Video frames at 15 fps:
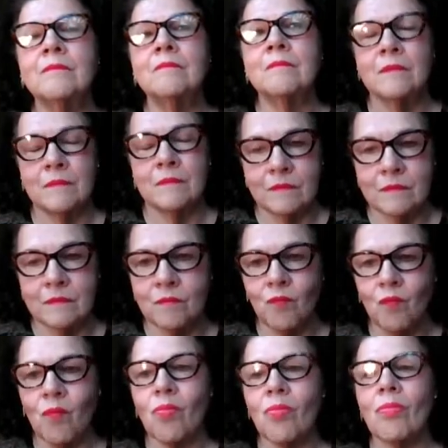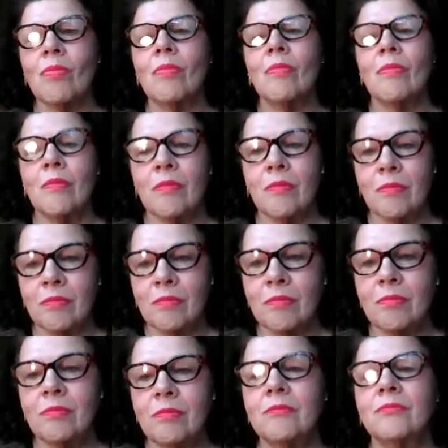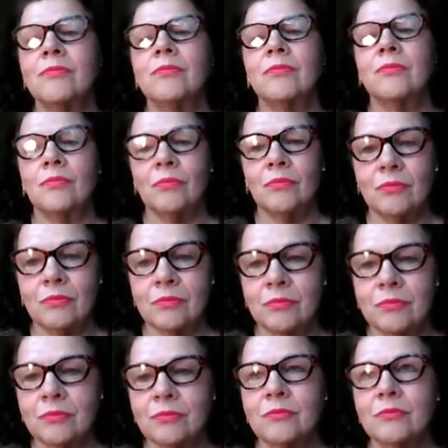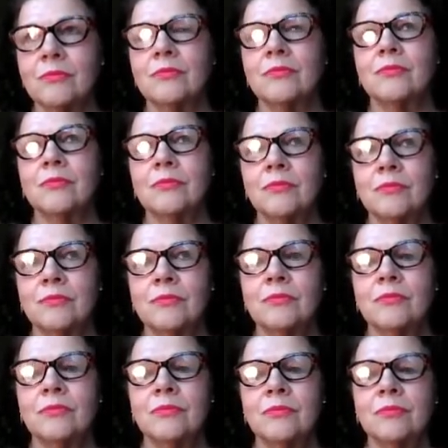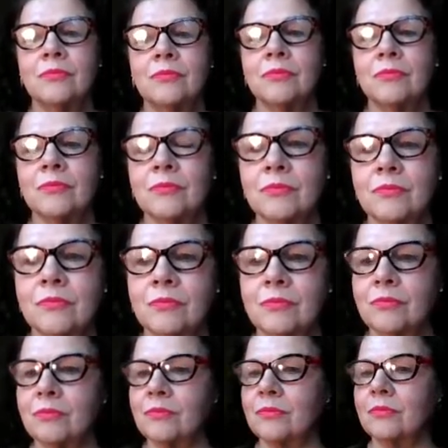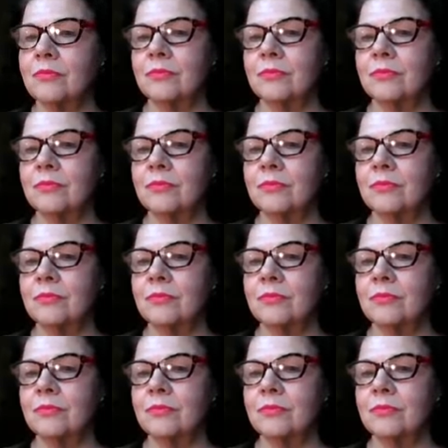(not speaking)